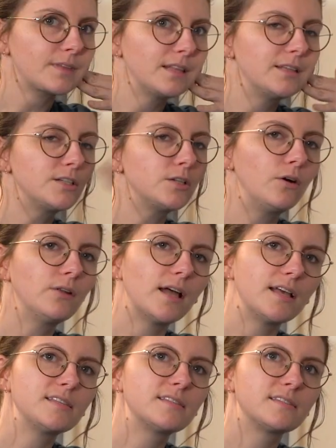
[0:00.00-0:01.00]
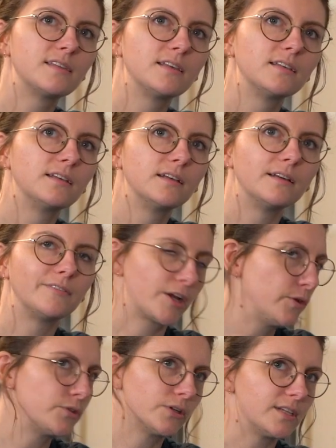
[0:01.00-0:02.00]
They told us, I
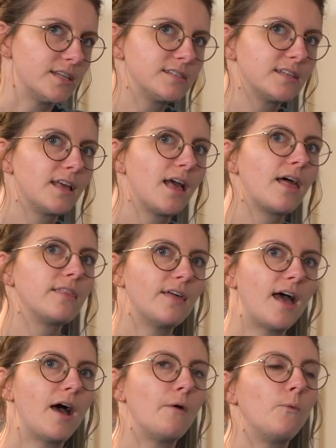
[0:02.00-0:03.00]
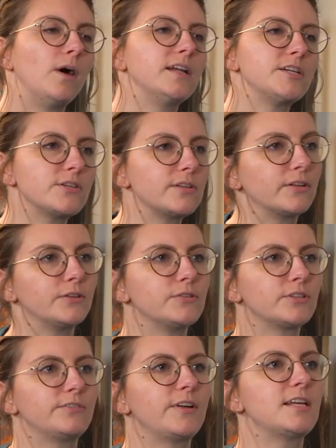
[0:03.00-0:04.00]
forget who told us, that one issue that
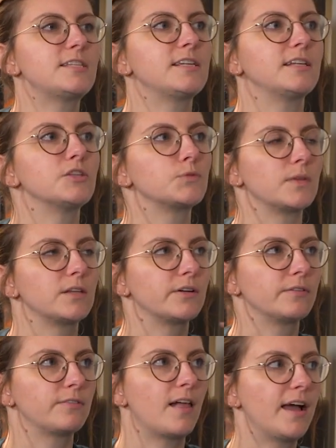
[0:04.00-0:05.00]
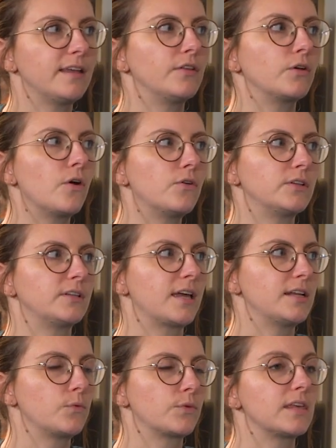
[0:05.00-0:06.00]
loons are facing is when they're flying, they'll go to
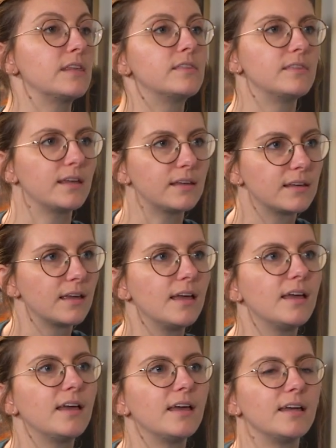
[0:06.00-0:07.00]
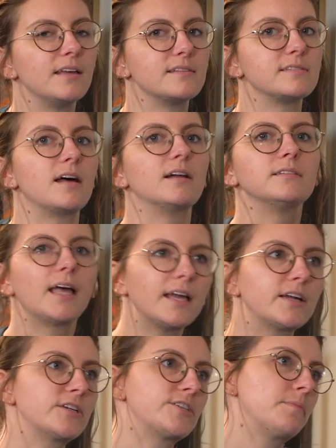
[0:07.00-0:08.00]
land and what they think is a
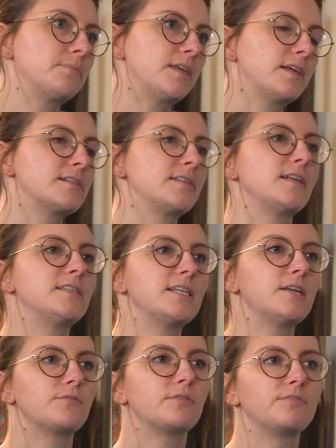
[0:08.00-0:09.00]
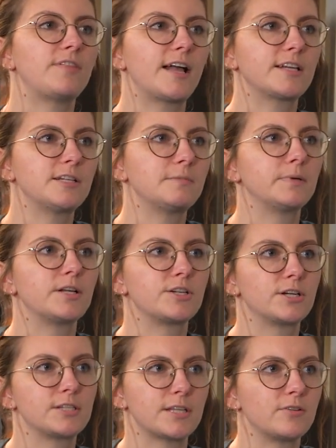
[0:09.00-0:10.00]
lake or something because they see a reflection, but it
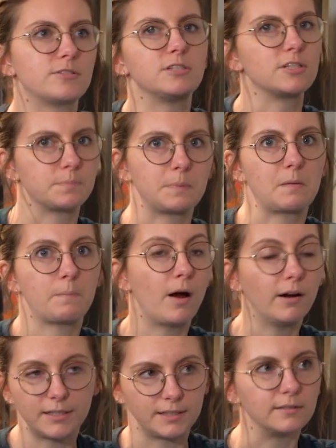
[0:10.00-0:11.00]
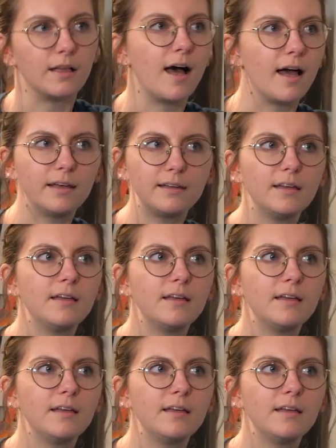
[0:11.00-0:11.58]
turns out to just be a parking lot.